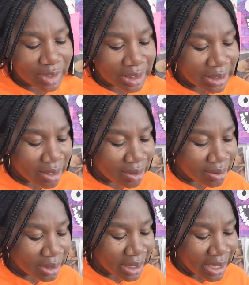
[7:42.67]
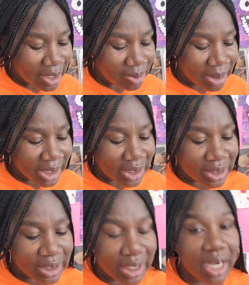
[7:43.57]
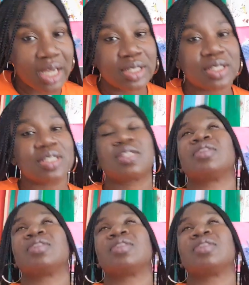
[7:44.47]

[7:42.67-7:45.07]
So the next one is the colors.